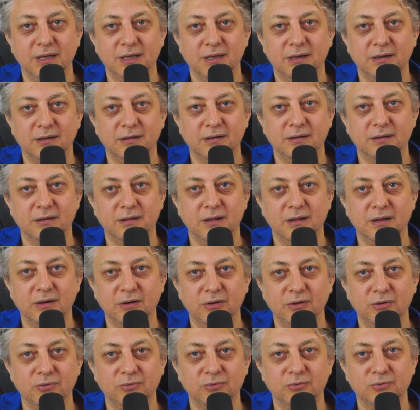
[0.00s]
the
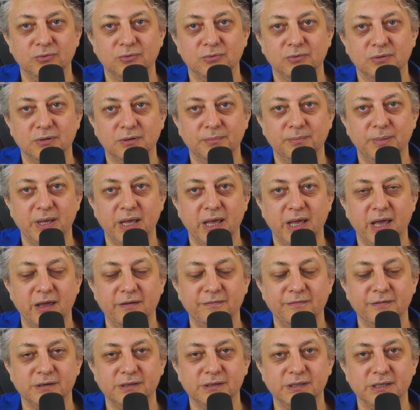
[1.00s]
new
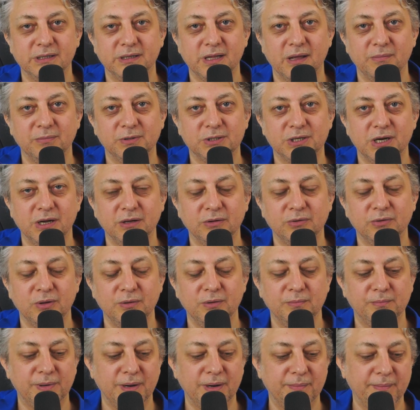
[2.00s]
behavior that I'm trying to
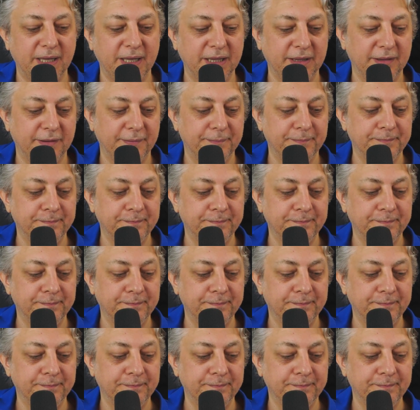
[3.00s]
implement.